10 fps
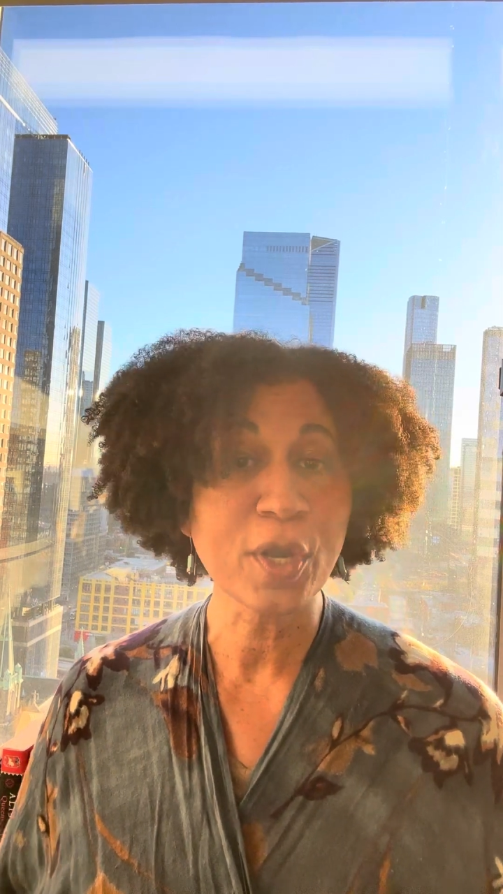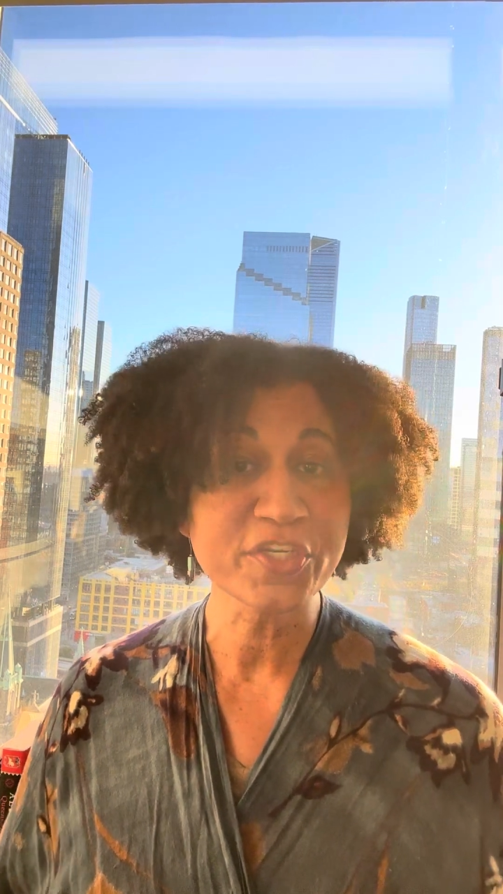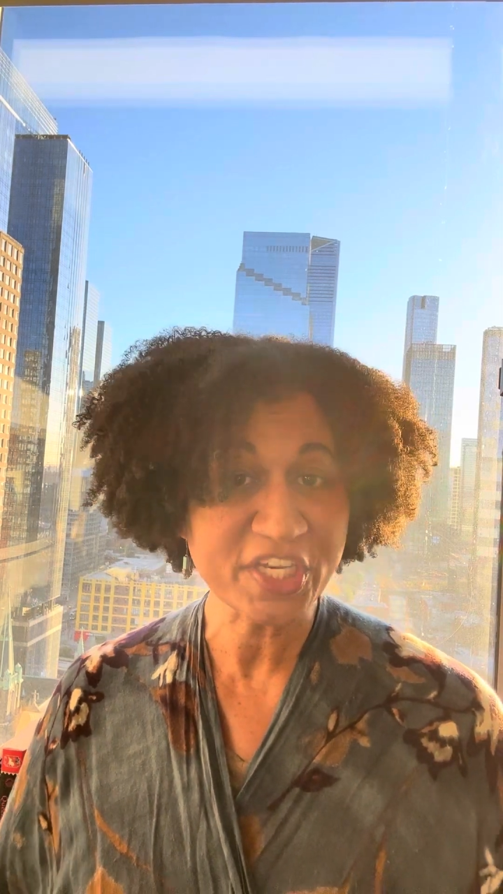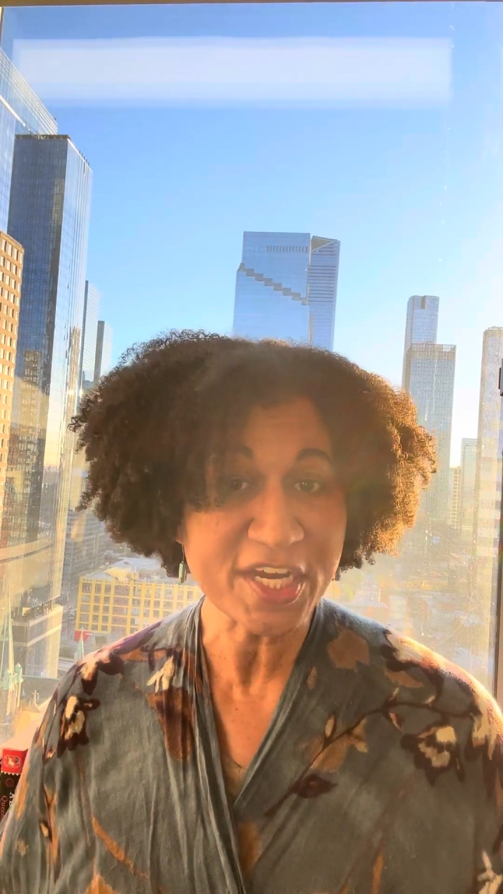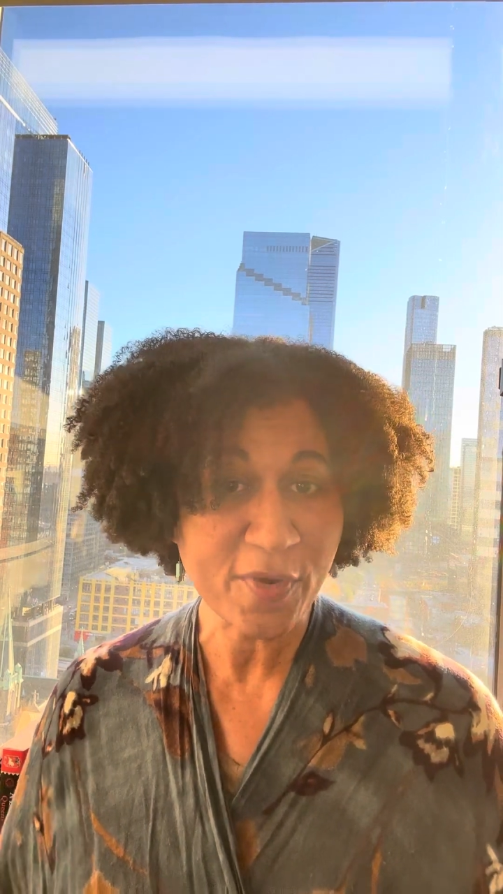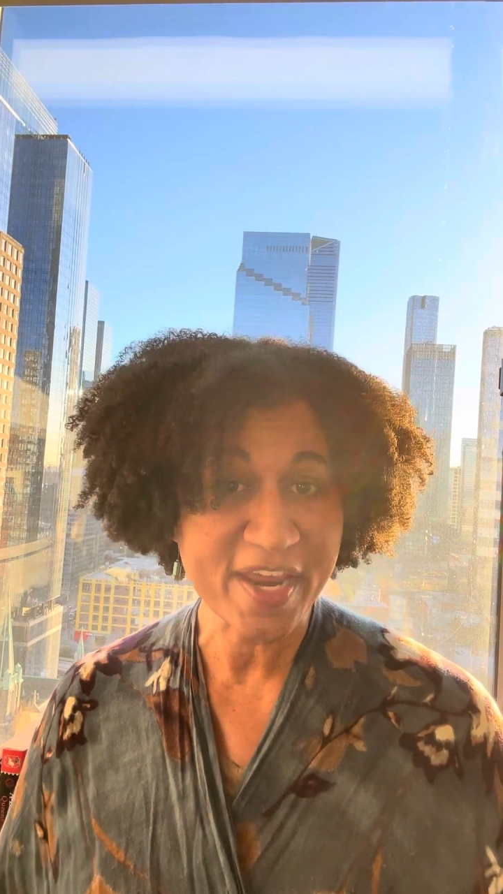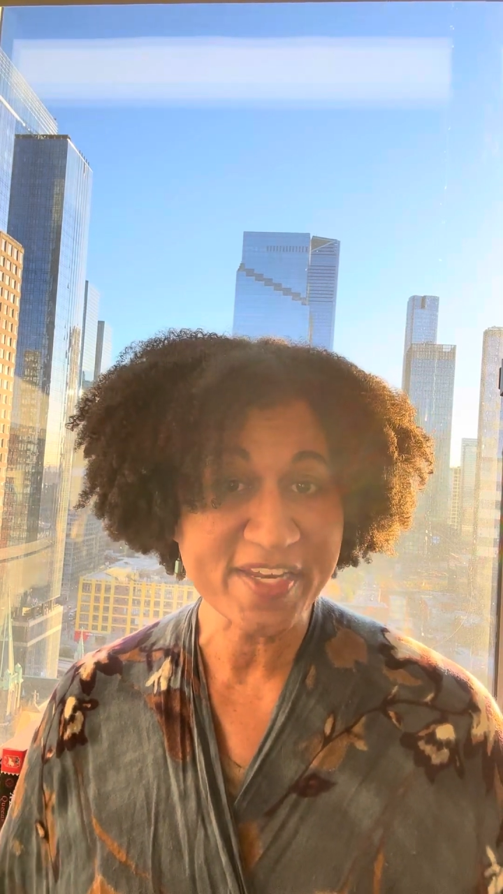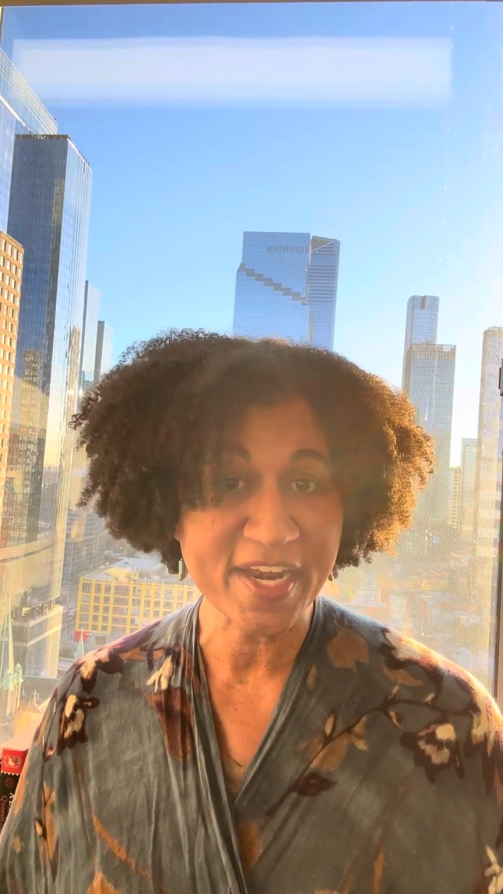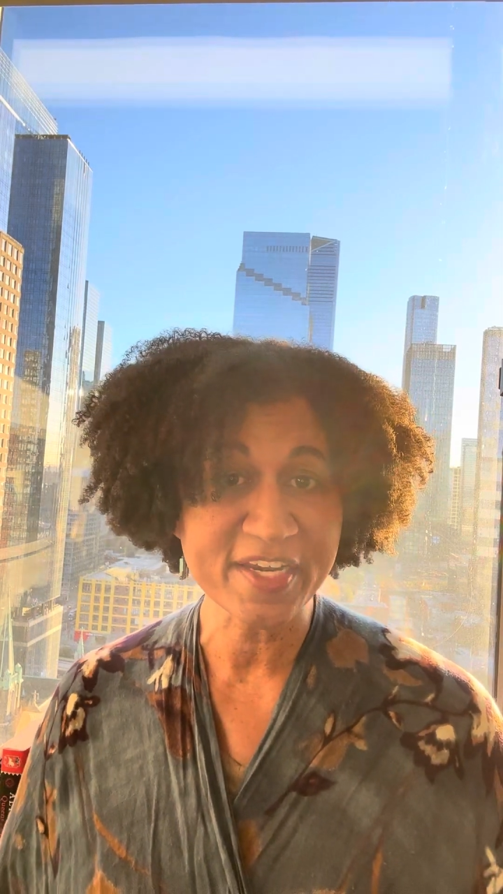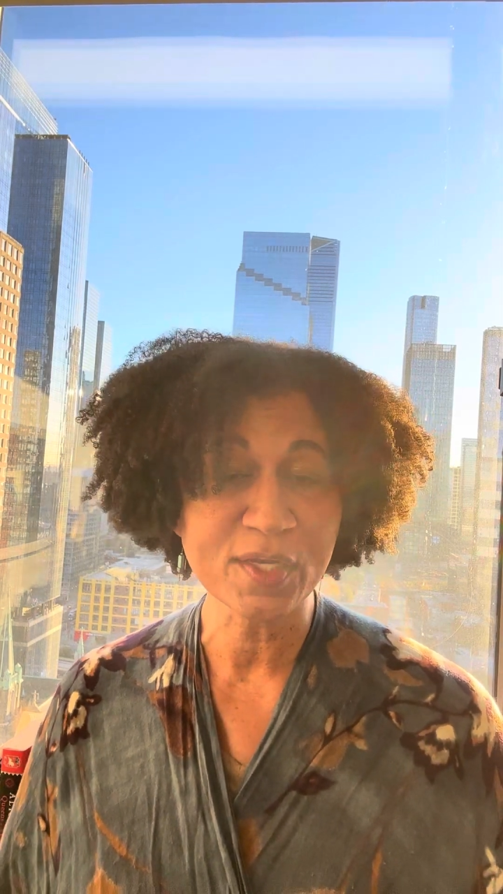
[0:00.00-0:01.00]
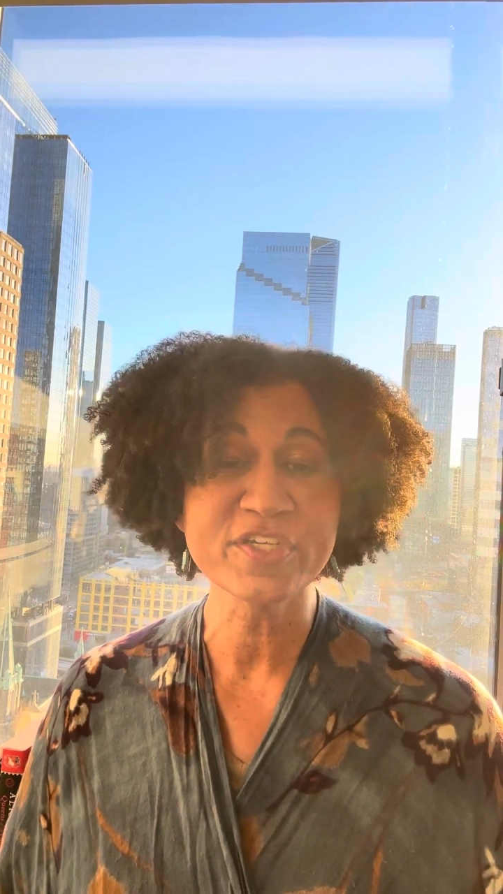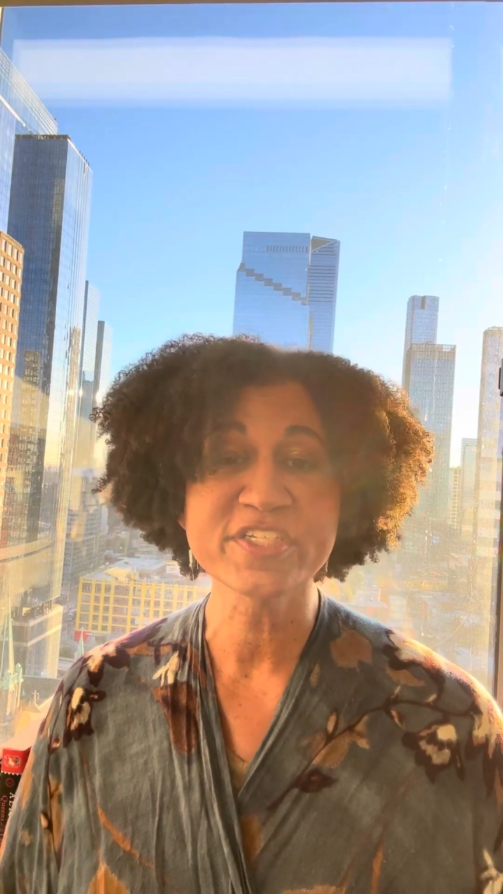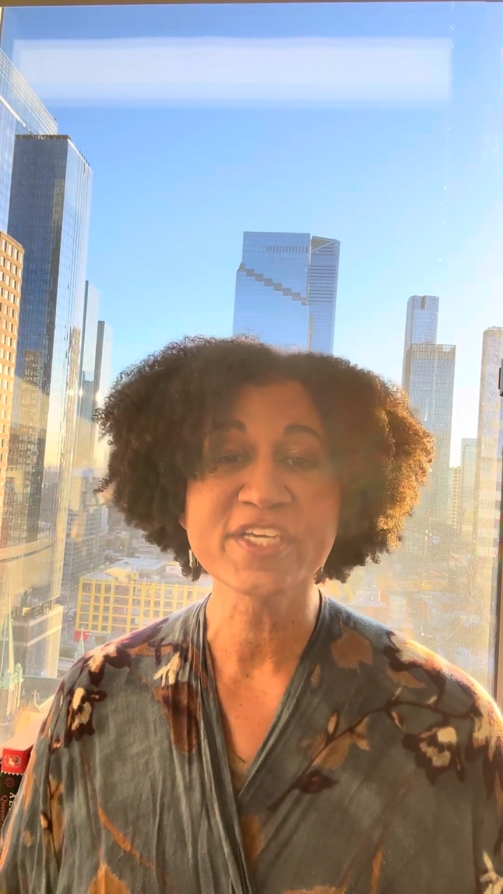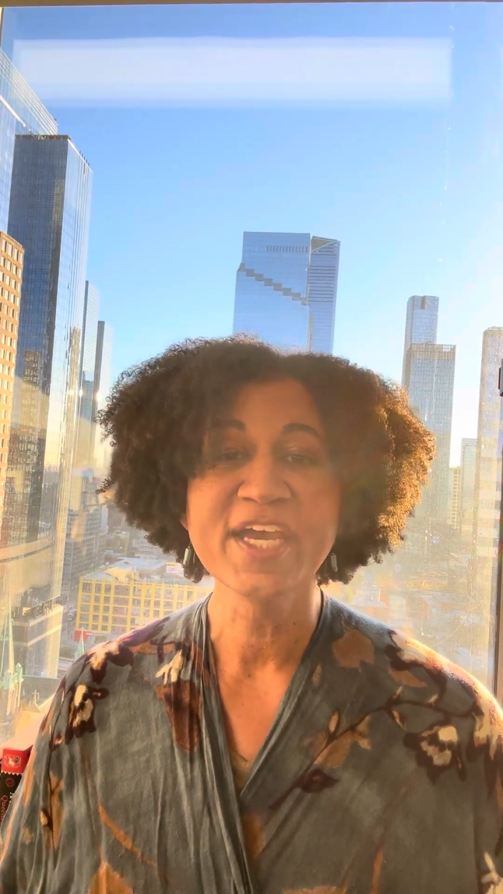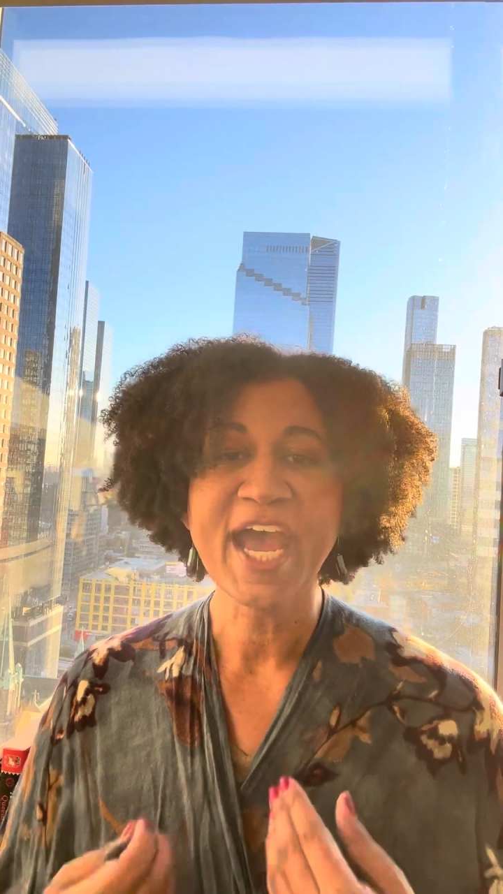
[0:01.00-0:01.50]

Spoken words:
gender identity, which is